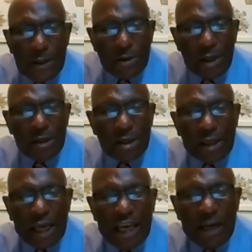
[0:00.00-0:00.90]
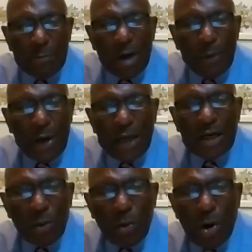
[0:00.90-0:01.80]
Jesus came up out of the
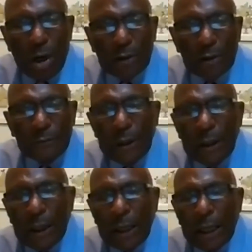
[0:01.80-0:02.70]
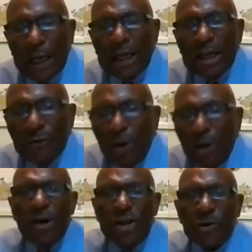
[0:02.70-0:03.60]
water, and a
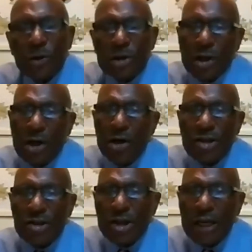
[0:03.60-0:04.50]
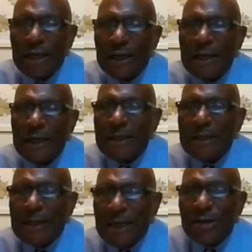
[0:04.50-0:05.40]
voice was heard saying,
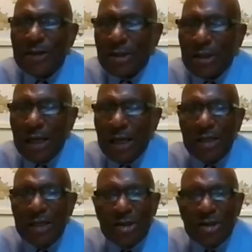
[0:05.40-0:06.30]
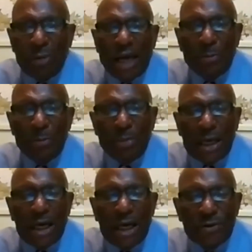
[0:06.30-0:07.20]
This is my
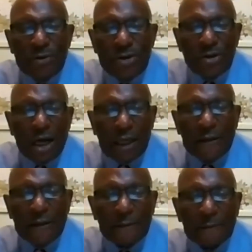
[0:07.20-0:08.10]
beloved Son,